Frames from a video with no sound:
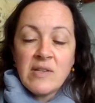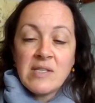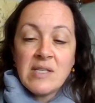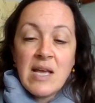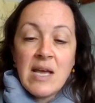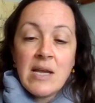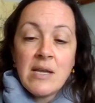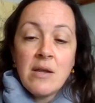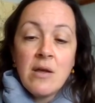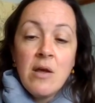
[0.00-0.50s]

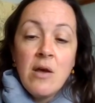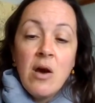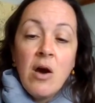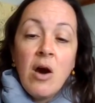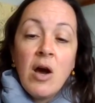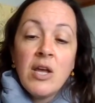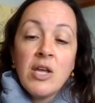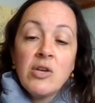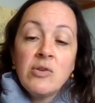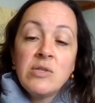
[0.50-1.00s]
said.
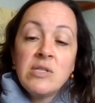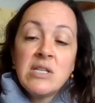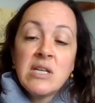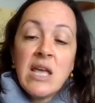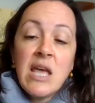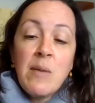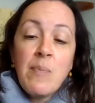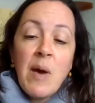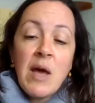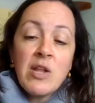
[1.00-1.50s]
I used to
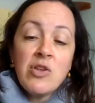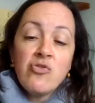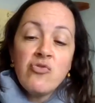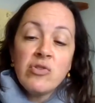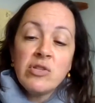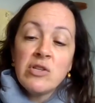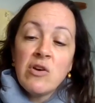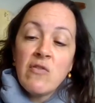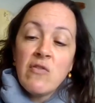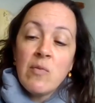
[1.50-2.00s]
keep hundreds
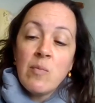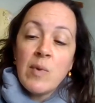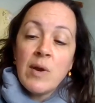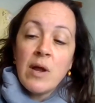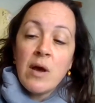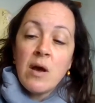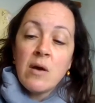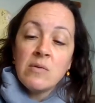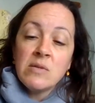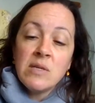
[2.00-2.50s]
of them when
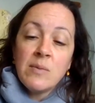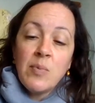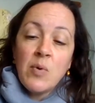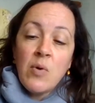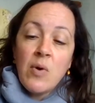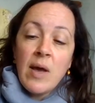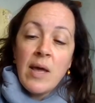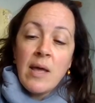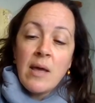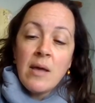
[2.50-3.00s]
I was a
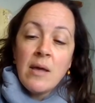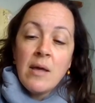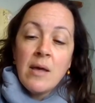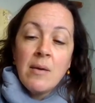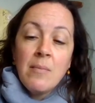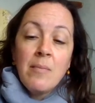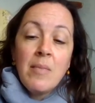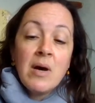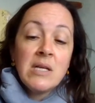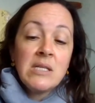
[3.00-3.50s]
boy.
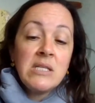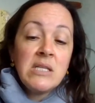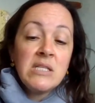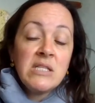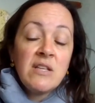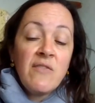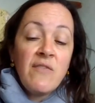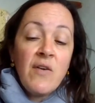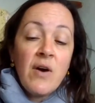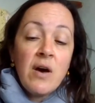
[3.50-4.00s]
Mice is
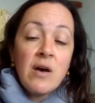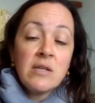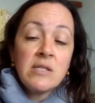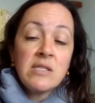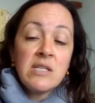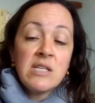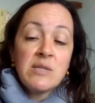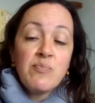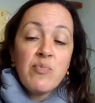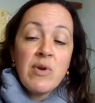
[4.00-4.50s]
the
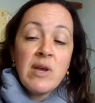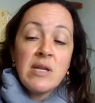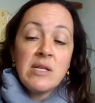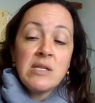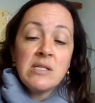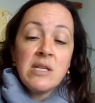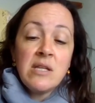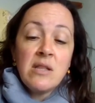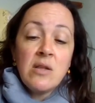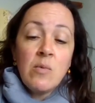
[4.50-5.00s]
fastest
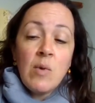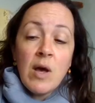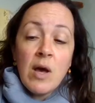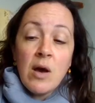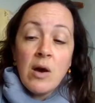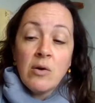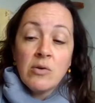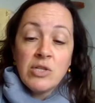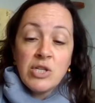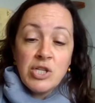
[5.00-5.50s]
breeders in the
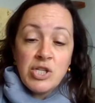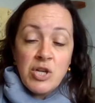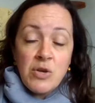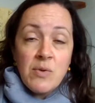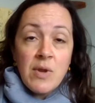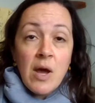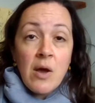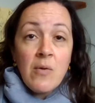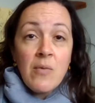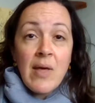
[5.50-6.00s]
world. Did you
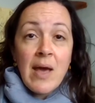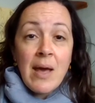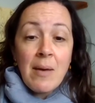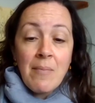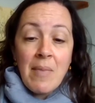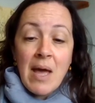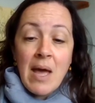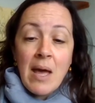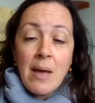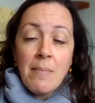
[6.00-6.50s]
know that,
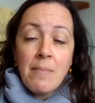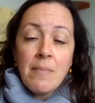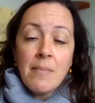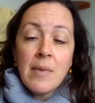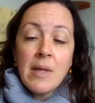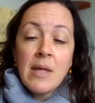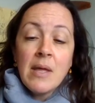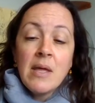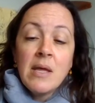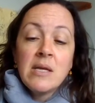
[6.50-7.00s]
ma'am?
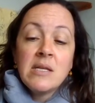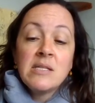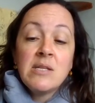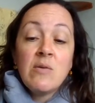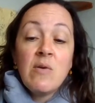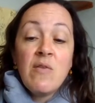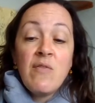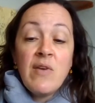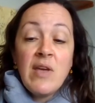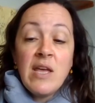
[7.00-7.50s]
So
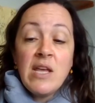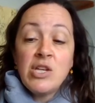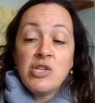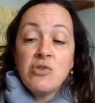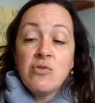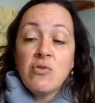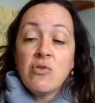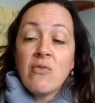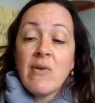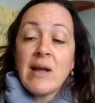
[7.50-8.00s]
if he's
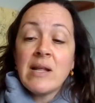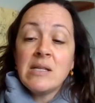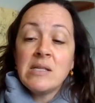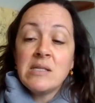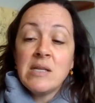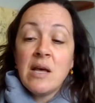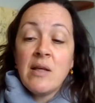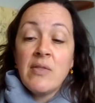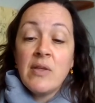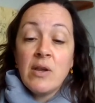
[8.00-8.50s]
your
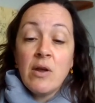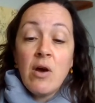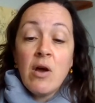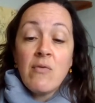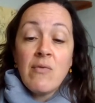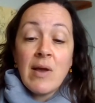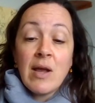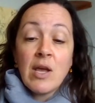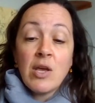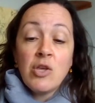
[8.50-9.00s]
grandson, then I
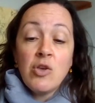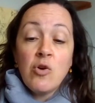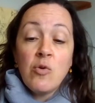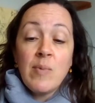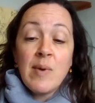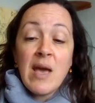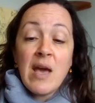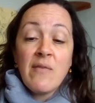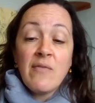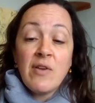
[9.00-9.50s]
reckon you'll be
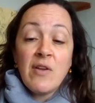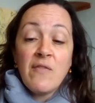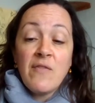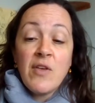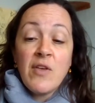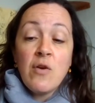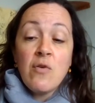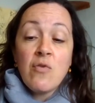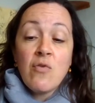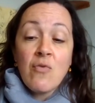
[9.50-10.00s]
having a
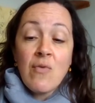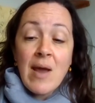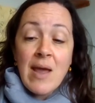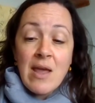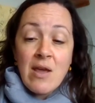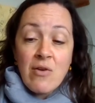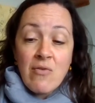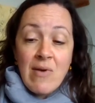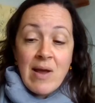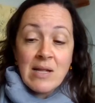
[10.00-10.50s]
few
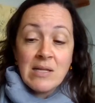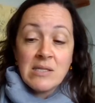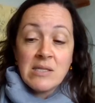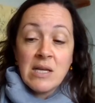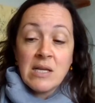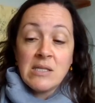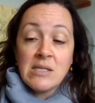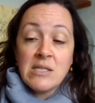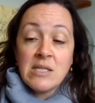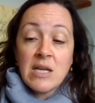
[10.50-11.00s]

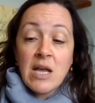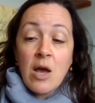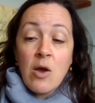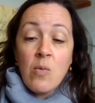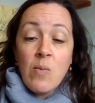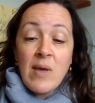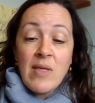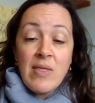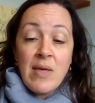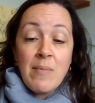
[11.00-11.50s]
great-grandsons to go
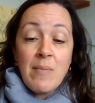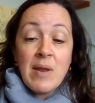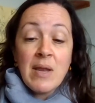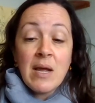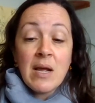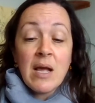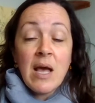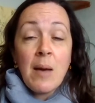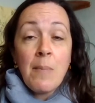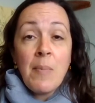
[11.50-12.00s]
with him in a
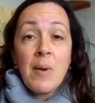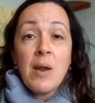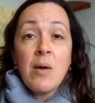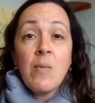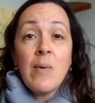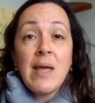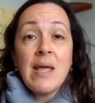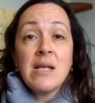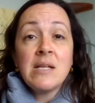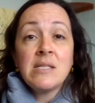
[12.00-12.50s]
couple of
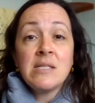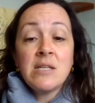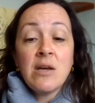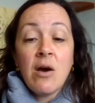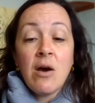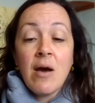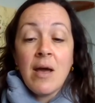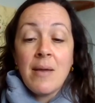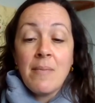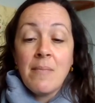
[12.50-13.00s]
weeks'
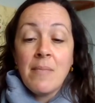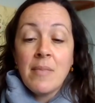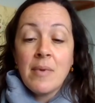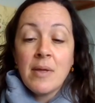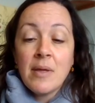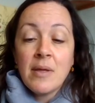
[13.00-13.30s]
time.